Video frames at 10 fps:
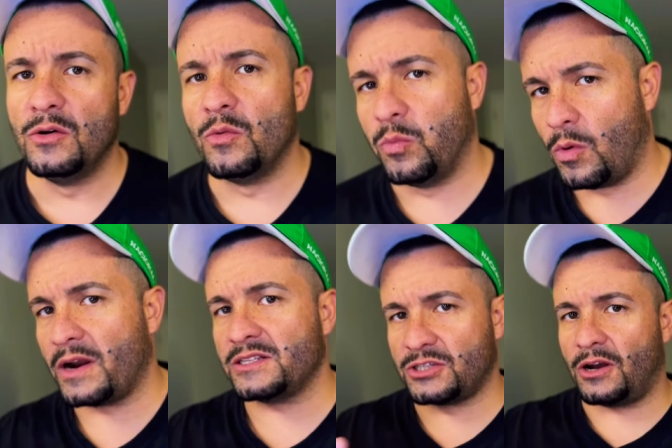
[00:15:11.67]

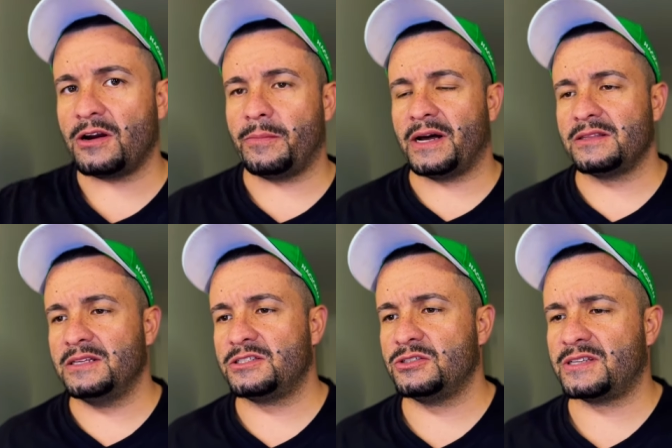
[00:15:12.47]
want to talk about
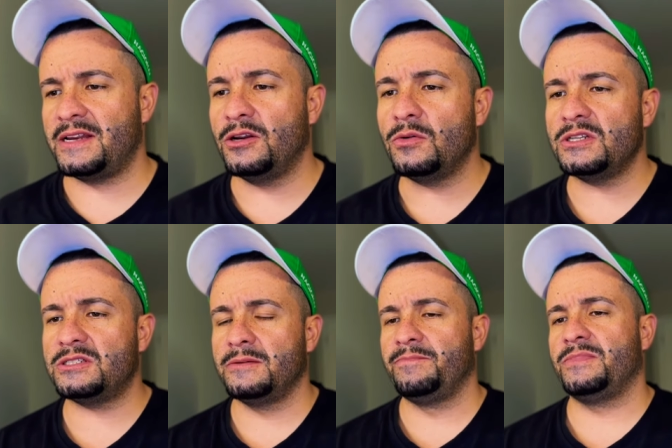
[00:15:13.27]
this is I
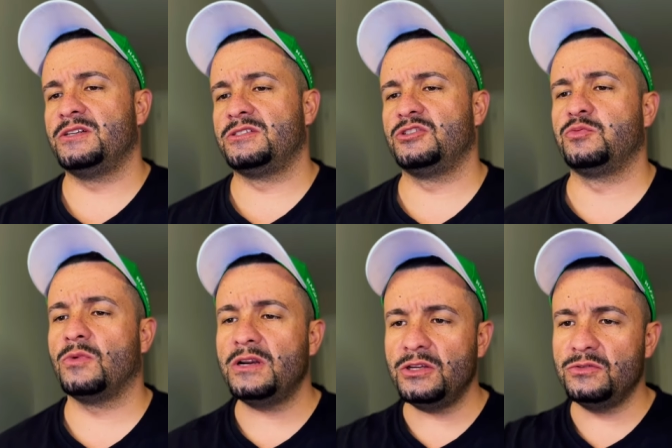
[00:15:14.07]
noticed there's this
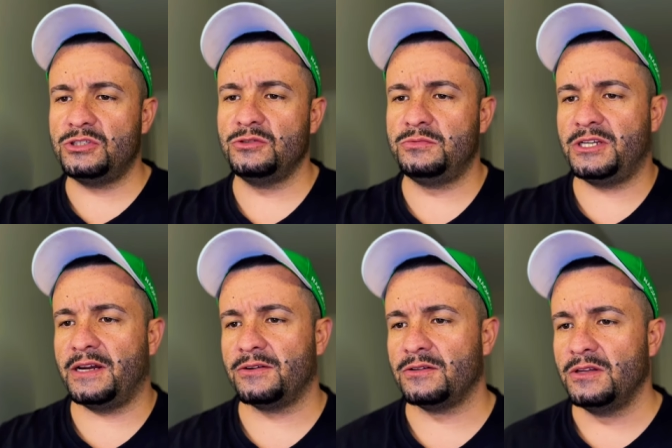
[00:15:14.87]
one YouTube
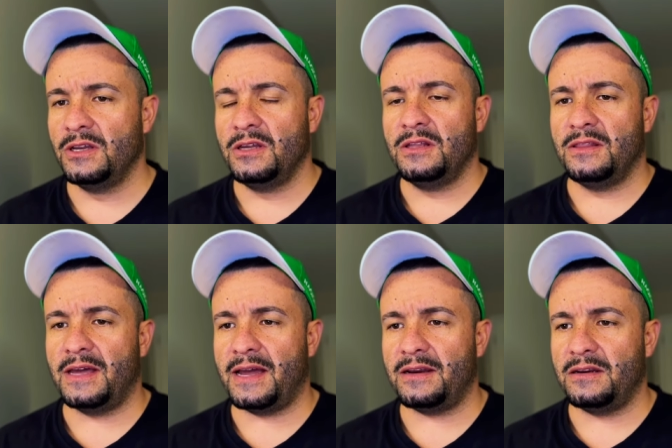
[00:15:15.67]
channel
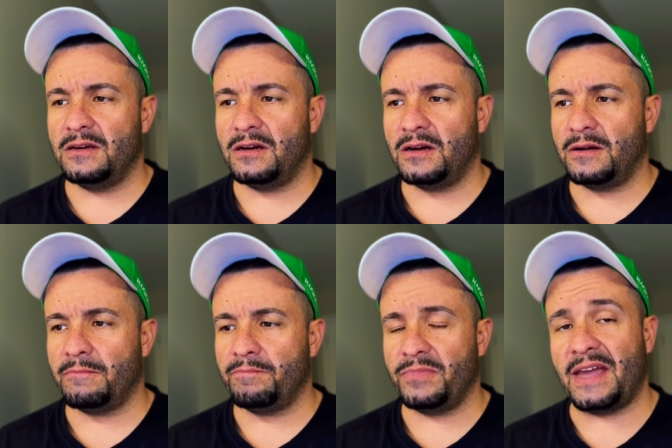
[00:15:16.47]
that
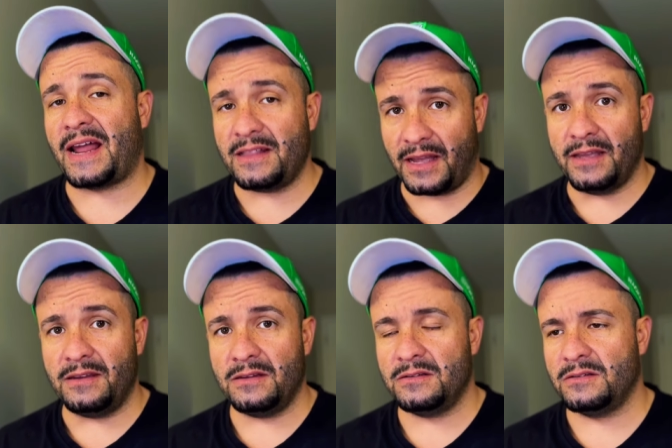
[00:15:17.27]
um, that I like.
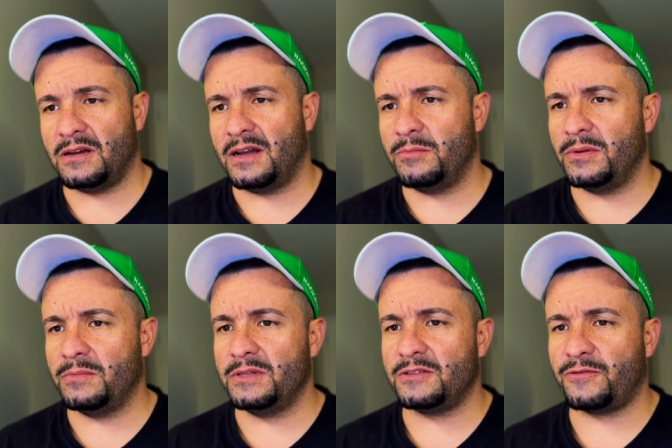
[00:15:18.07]
Uh,
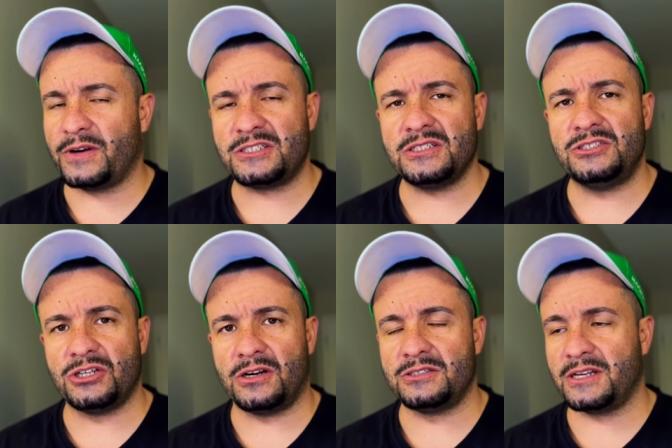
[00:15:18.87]
it's freshly
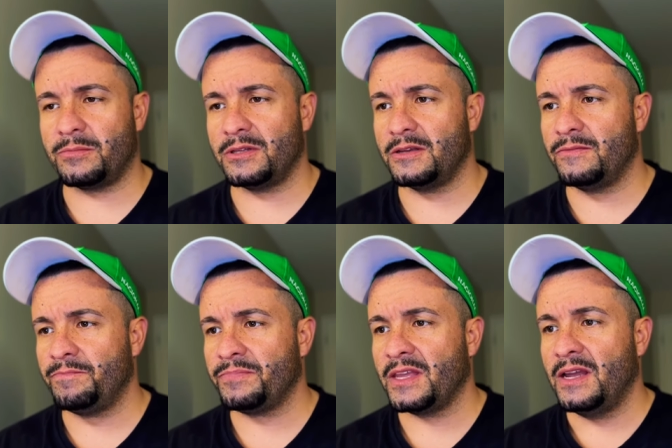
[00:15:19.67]
charged, I believe,
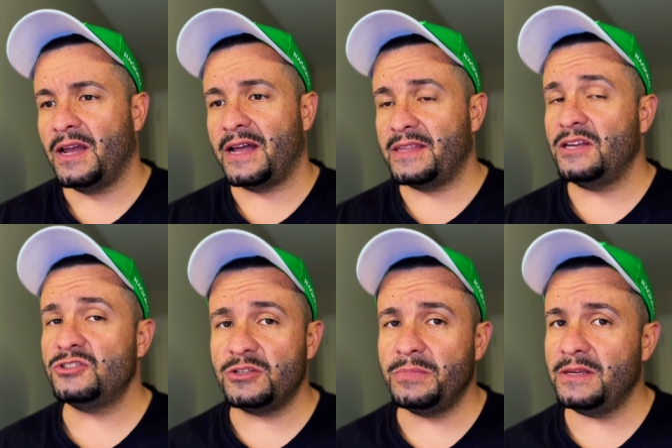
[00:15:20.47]
and they
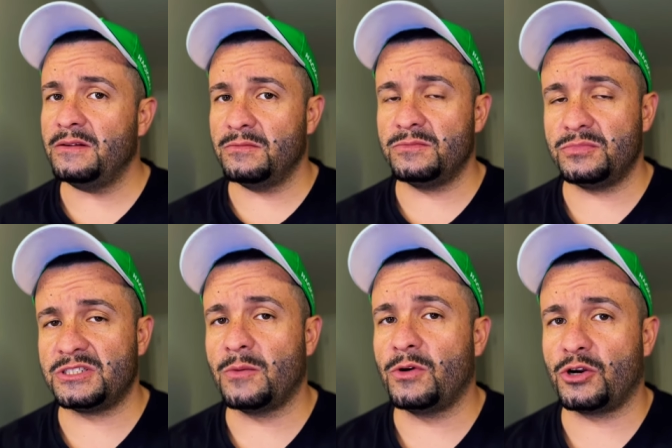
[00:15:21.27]
used to be
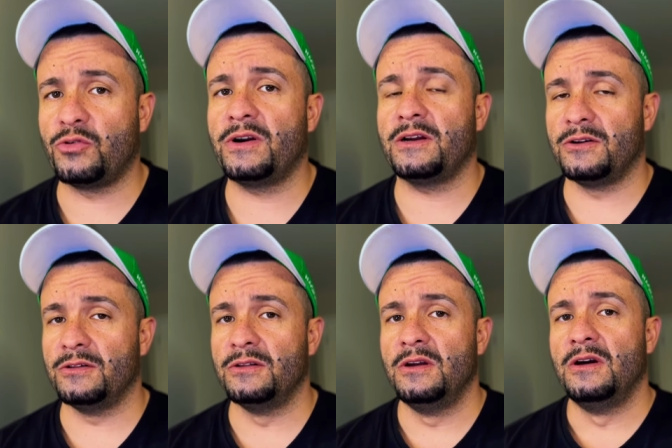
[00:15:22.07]
somewhat
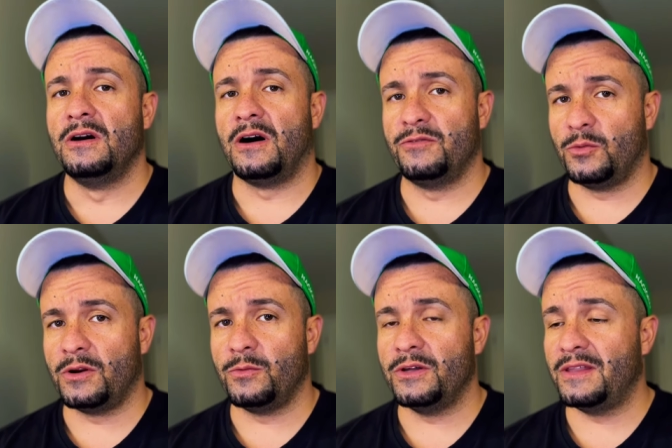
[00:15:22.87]
critical of the
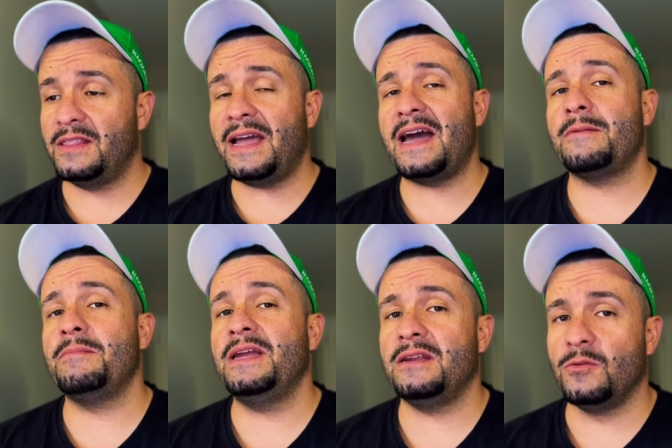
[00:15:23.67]
one wheel. Then they had a
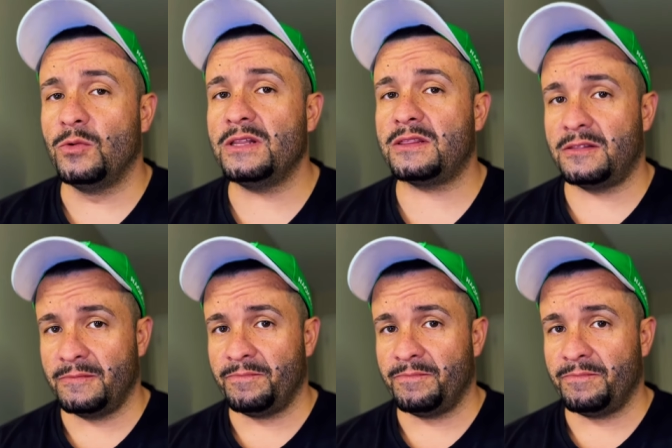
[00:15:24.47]
meeting with